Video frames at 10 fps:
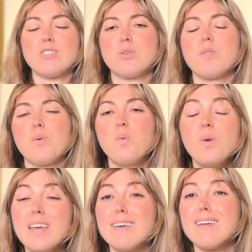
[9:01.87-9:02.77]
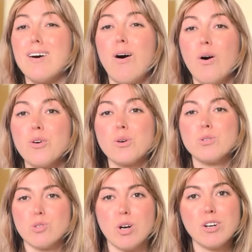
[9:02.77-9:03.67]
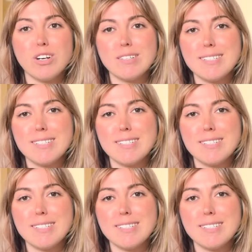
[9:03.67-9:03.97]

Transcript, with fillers: so that we can all grow stronger